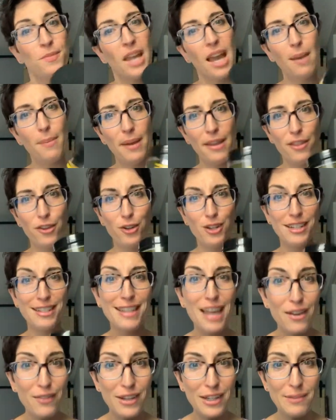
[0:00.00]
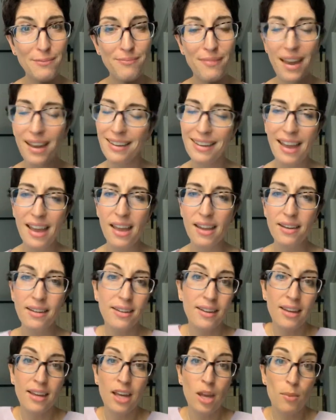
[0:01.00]
I pay $37,
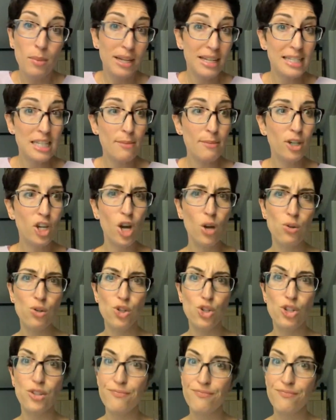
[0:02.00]
again, because I'm a coach.